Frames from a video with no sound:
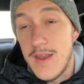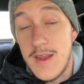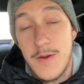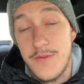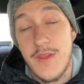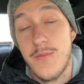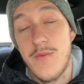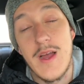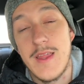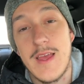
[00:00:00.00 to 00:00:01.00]
And I was like,
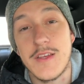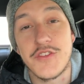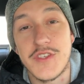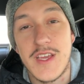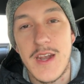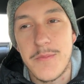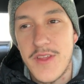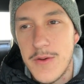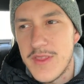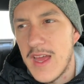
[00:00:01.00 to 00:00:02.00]
why the heck did you get
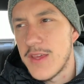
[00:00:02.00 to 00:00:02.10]
upset with that?